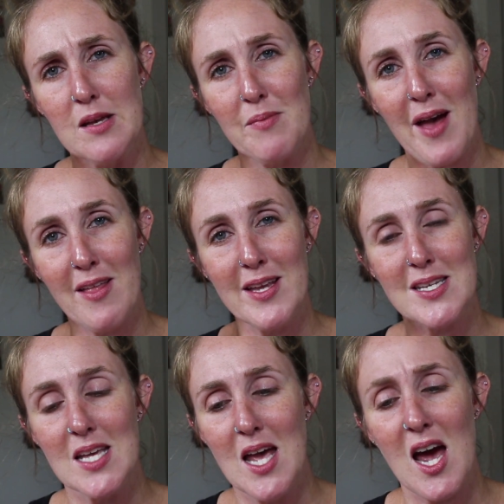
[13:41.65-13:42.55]

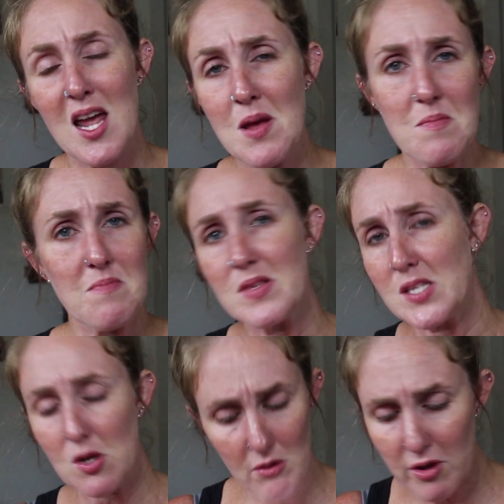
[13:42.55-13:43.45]
palette. I am
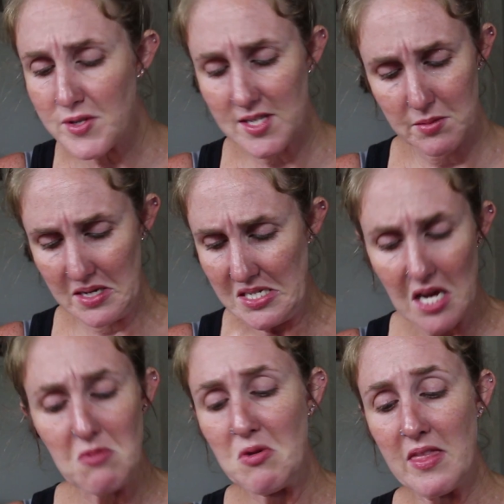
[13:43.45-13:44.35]
so close to being
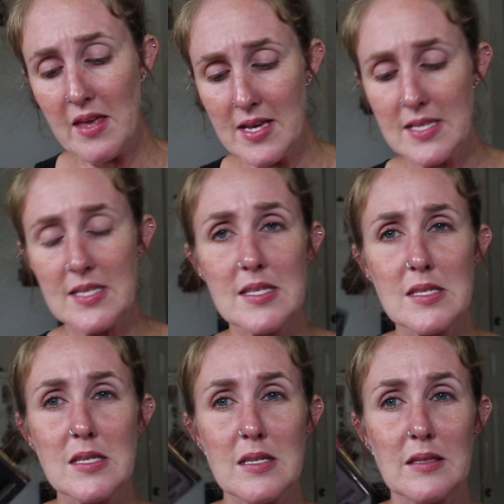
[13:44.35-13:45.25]
done with this.
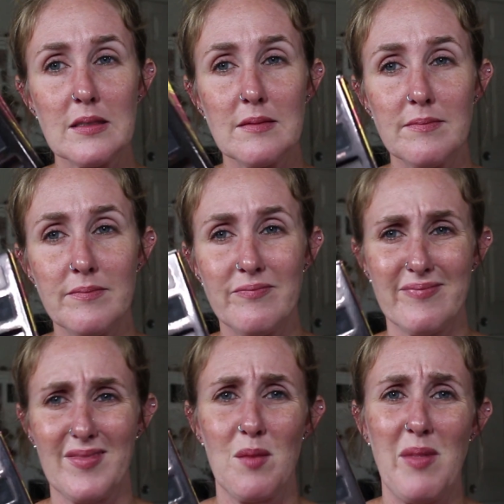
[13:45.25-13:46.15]

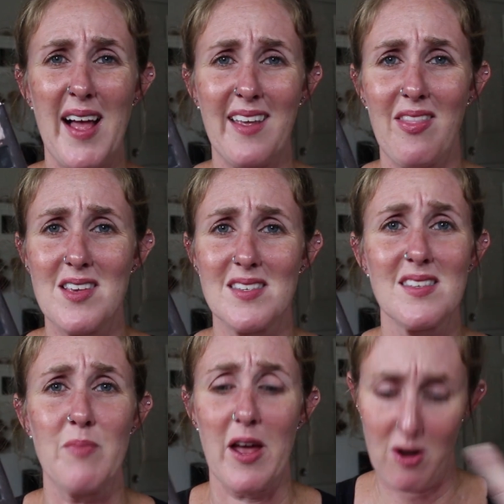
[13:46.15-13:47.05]
The black in this
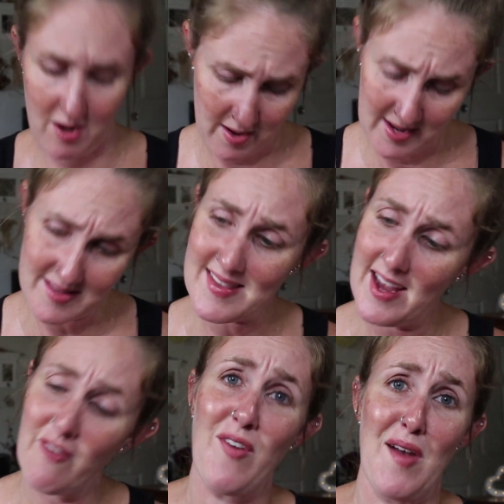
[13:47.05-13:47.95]
is better and it's
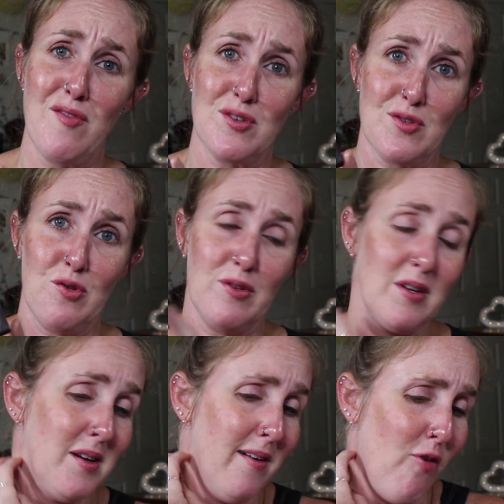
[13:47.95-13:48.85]
like 5 years old,
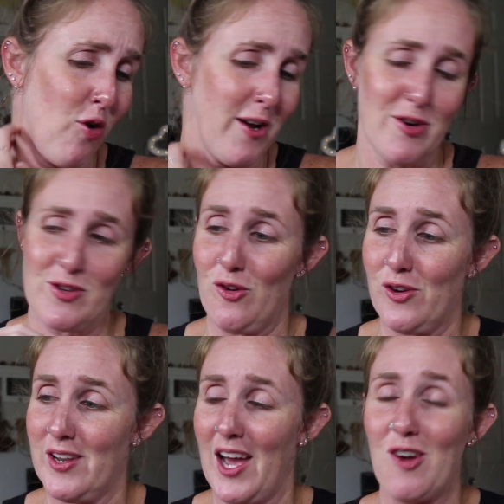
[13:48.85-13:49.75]
4 years
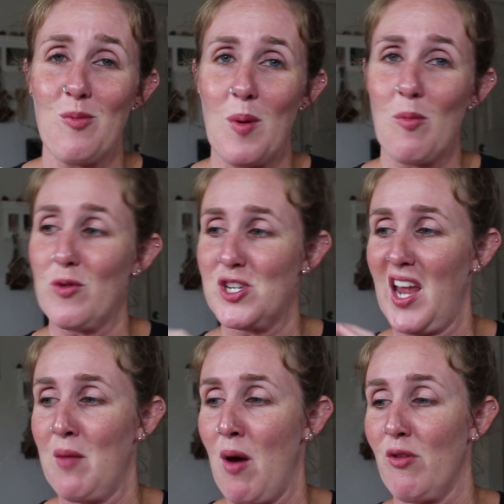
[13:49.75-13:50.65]
old. I don't remember when she
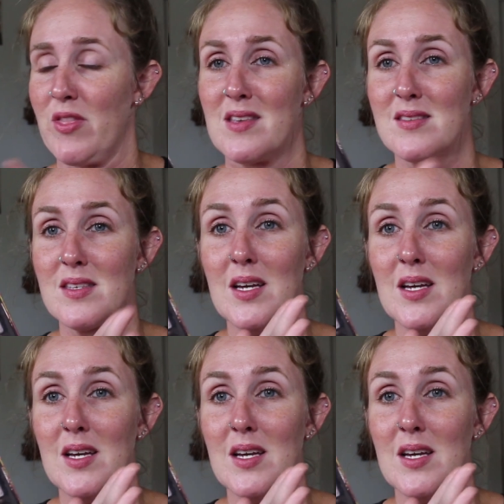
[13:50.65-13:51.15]
came out with this.